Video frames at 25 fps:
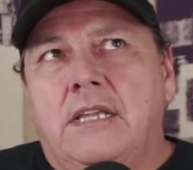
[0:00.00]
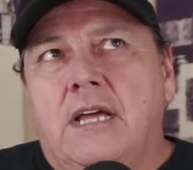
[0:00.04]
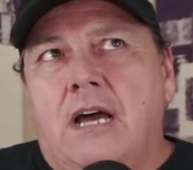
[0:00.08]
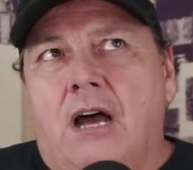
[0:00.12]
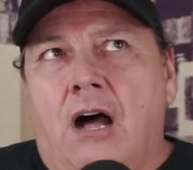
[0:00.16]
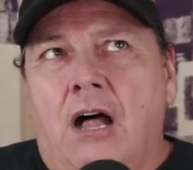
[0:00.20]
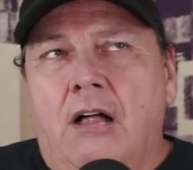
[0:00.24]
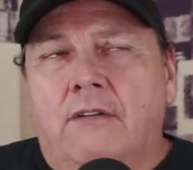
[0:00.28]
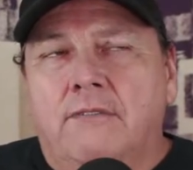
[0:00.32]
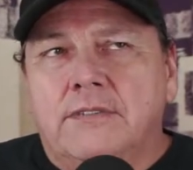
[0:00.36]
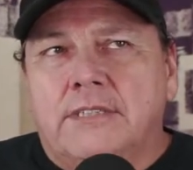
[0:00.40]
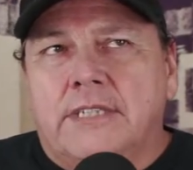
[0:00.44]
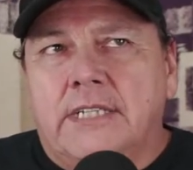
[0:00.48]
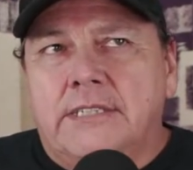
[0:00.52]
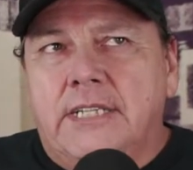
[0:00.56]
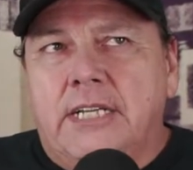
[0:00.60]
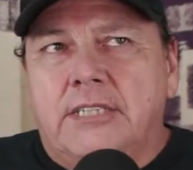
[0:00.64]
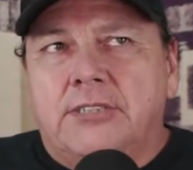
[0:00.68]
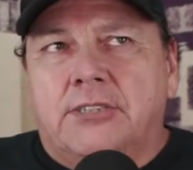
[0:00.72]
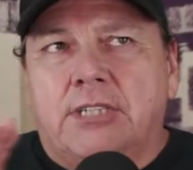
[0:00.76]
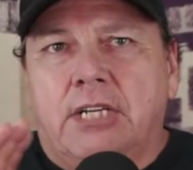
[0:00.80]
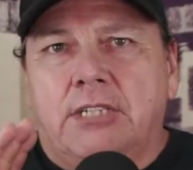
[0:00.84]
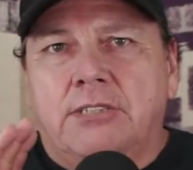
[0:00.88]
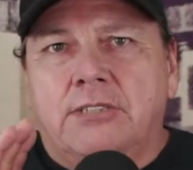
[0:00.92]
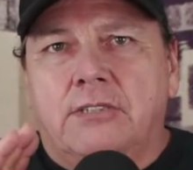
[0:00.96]
all of a sudden that
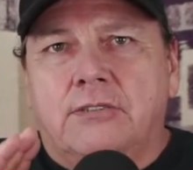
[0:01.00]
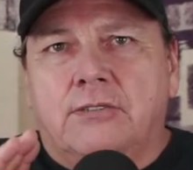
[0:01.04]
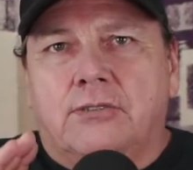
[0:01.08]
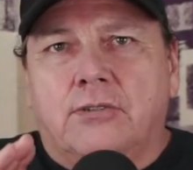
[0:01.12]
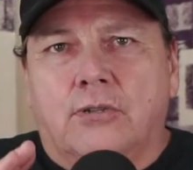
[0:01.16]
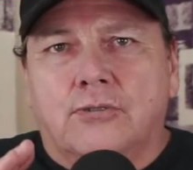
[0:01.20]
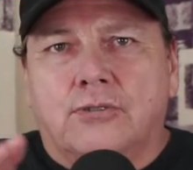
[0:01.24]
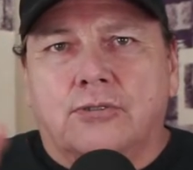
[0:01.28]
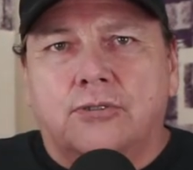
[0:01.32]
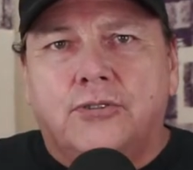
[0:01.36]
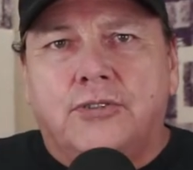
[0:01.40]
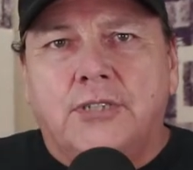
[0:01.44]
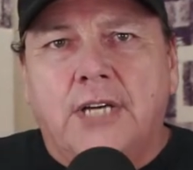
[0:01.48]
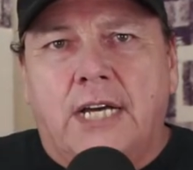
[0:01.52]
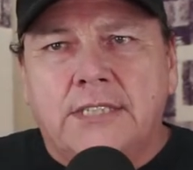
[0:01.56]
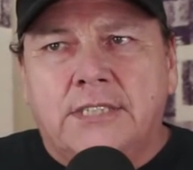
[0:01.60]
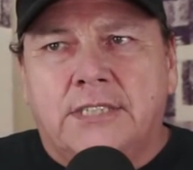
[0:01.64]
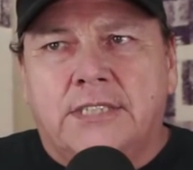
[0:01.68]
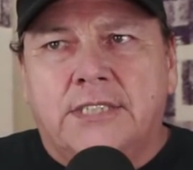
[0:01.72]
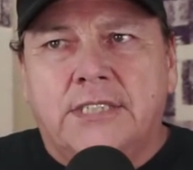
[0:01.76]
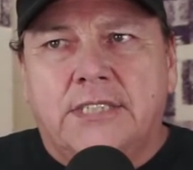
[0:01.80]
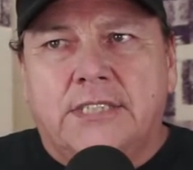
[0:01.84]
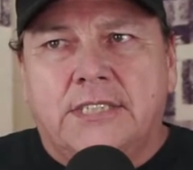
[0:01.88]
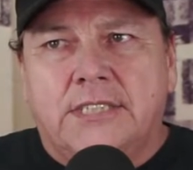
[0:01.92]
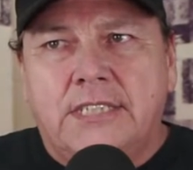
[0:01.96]
social
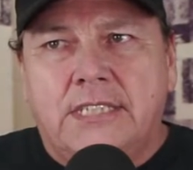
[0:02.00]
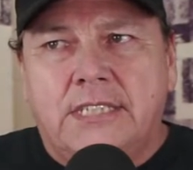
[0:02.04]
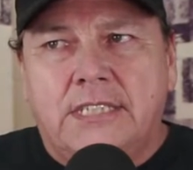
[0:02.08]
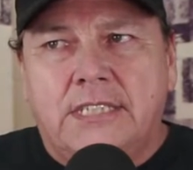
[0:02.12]
justice